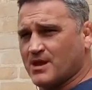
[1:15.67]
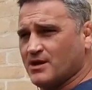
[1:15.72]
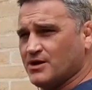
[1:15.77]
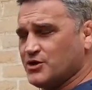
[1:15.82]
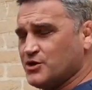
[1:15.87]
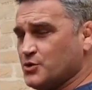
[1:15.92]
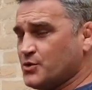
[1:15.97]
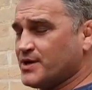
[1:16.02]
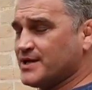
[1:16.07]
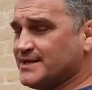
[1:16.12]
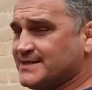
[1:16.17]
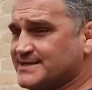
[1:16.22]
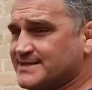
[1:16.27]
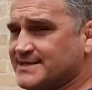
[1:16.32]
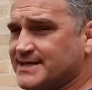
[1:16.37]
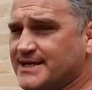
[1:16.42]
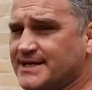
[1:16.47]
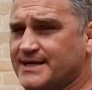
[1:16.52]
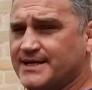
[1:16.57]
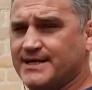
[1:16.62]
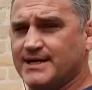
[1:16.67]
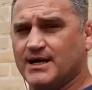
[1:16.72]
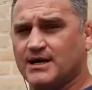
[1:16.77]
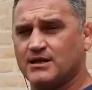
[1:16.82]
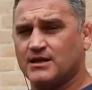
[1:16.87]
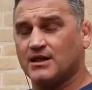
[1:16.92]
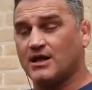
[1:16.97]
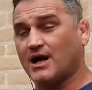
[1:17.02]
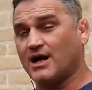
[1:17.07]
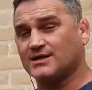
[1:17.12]
you can see
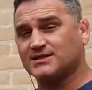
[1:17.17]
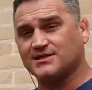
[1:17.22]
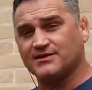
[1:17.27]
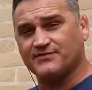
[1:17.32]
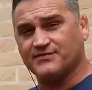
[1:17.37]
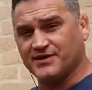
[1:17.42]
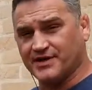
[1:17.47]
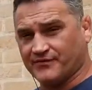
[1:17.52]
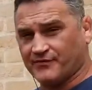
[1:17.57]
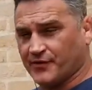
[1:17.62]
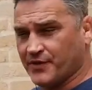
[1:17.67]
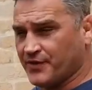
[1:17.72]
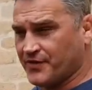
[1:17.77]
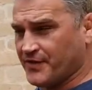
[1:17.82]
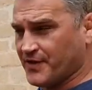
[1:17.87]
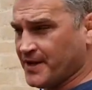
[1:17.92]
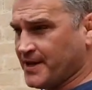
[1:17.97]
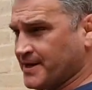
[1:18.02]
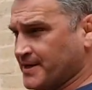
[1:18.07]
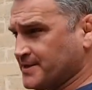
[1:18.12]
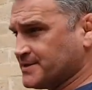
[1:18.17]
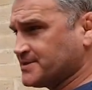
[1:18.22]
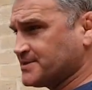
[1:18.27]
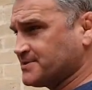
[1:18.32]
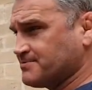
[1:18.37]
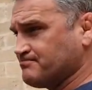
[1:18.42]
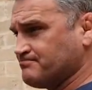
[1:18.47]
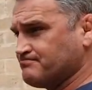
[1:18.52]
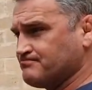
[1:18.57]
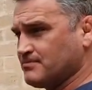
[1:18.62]
lots of different things.
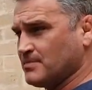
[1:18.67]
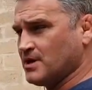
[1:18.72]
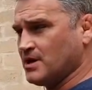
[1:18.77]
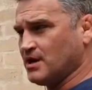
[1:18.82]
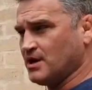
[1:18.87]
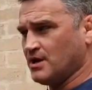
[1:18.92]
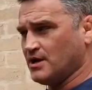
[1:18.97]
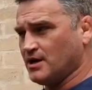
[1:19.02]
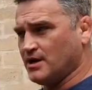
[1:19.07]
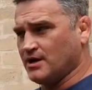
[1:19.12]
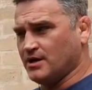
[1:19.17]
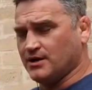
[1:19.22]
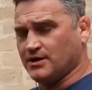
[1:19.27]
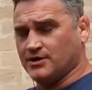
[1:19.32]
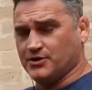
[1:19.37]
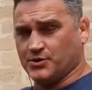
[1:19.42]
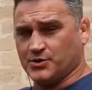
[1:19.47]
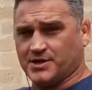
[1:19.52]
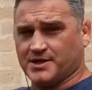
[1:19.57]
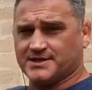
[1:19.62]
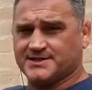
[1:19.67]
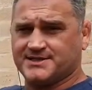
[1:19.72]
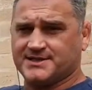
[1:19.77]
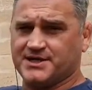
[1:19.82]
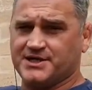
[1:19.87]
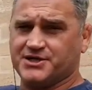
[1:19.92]
You can see